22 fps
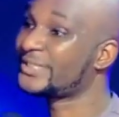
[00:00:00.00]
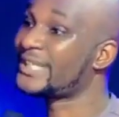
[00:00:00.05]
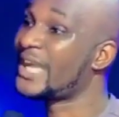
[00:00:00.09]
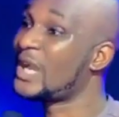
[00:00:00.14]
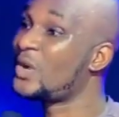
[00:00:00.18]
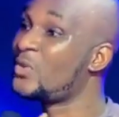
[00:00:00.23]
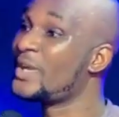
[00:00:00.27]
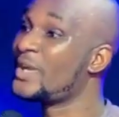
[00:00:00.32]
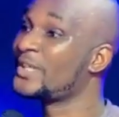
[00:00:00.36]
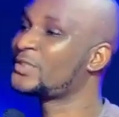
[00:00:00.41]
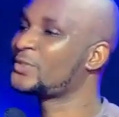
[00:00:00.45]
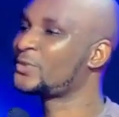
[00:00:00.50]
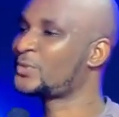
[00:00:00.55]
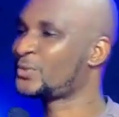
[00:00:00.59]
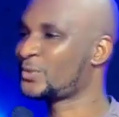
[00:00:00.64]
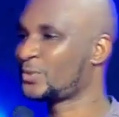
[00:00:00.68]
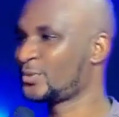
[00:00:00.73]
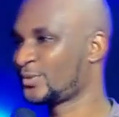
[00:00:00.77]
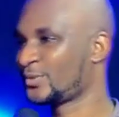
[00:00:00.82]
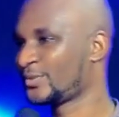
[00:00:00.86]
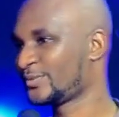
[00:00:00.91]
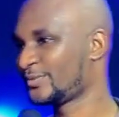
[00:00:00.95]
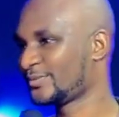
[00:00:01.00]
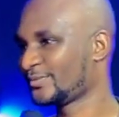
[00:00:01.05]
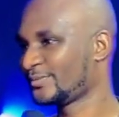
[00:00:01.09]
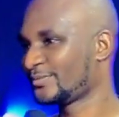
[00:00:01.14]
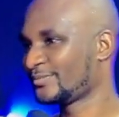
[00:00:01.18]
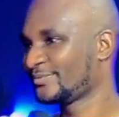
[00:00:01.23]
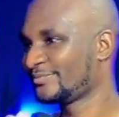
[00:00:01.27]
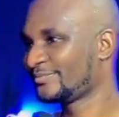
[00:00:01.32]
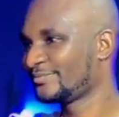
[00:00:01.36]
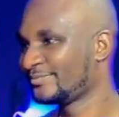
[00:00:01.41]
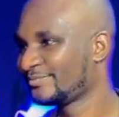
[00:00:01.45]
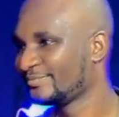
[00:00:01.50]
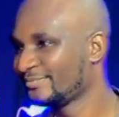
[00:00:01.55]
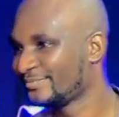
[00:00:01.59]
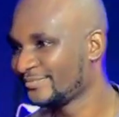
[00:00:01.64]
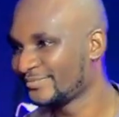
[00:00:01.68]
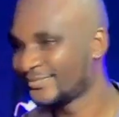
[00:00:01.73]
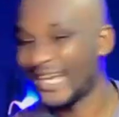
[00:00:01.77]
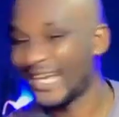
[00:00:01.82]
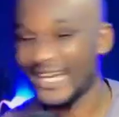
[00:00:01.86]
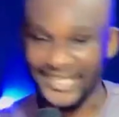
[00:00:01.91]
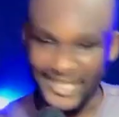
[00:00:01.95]
What I went through
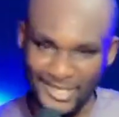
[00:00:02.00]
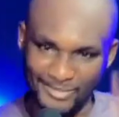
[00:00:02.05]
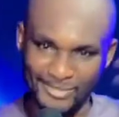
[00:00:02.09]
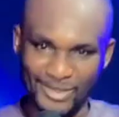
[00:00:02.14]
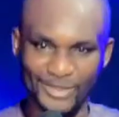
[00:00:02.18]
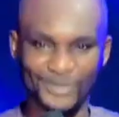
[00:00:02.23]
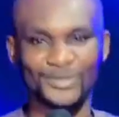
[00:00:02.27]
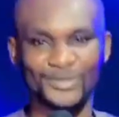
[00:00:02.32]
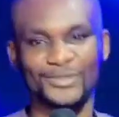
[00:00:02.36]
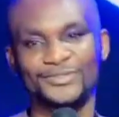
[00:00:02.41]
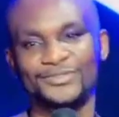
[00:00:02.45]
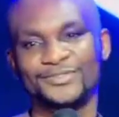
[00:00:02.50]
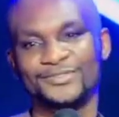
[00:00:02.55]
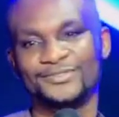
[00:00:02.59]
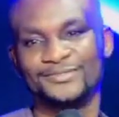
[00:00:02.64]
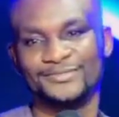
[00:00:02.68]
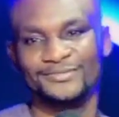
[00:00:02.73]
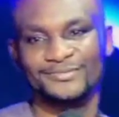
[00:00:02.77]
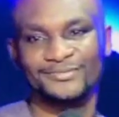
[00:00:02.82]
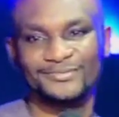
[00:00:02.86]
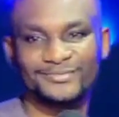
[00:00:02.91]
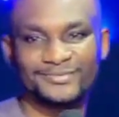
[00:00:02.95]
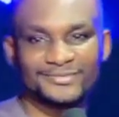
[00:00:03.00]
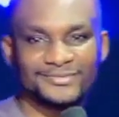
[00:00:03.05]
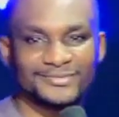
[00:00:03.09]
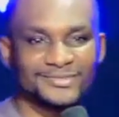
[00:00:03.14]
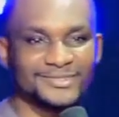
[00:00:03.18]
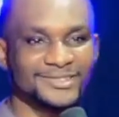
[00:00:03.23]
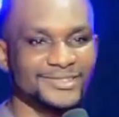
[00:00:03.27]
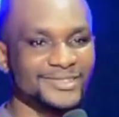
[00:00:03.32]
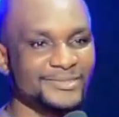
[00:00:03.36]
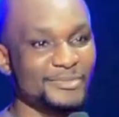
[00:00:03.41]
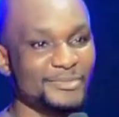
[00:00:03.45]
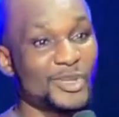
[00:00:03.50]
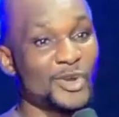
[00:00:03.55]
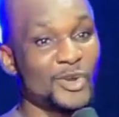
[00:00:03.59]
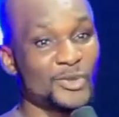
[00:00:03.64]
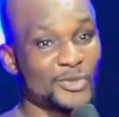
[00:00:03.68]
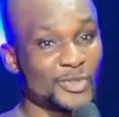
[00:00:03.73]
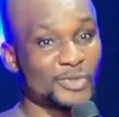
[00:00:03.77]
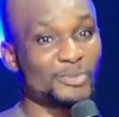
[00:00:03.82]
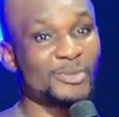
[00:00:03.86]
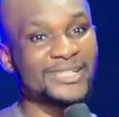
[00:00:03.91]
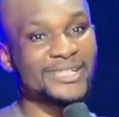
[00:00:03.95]
and came out of
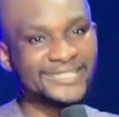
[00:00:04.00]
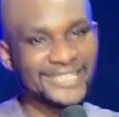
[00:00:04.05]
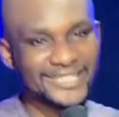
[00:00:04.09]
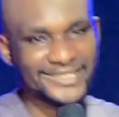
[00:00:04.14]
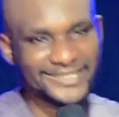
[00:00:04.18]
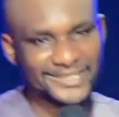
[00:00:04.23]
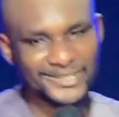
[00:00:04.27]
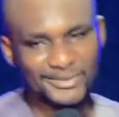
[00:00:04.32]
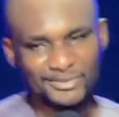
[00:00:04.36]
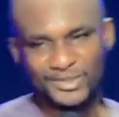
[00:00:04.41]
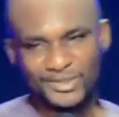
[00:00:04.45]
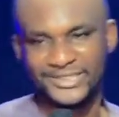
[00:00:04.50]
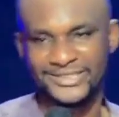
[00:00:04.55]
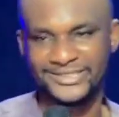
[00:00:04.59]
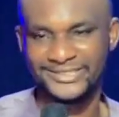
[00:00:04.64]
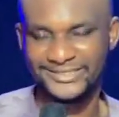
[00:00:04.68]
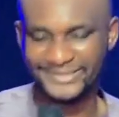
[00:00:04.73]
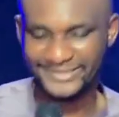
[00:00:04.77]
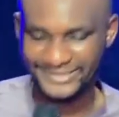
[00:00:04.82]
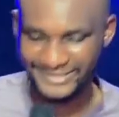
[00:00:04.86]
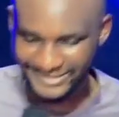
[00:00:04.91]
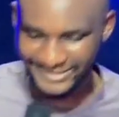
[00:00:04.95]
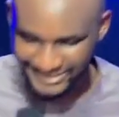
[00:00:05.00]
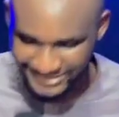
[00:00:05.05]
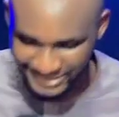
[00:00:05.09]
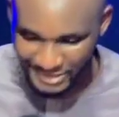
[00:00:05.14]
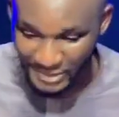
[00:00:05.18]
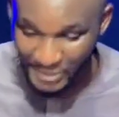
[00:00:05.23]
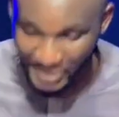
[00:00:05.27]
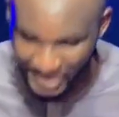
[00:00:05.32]
becomes my testimony. Do